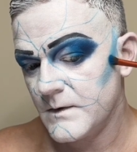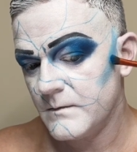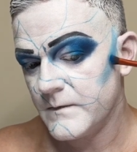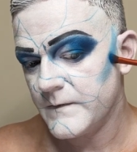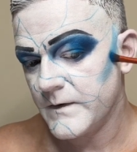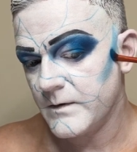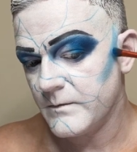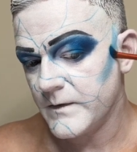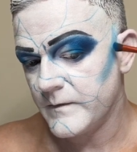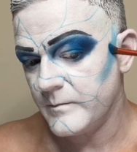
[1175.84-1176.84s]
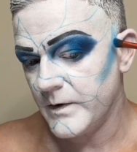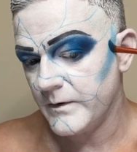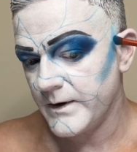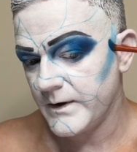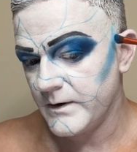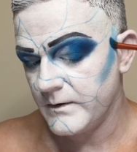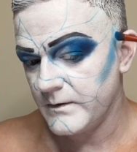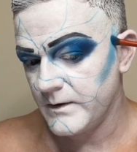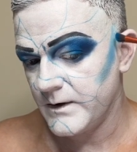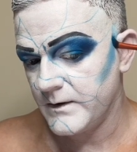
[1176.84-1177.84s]
Once again, we're just building
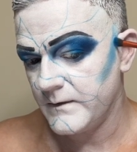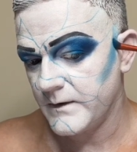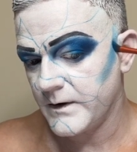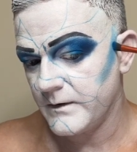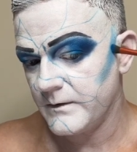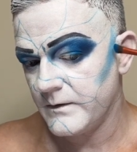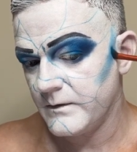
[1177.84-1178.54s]
in the color.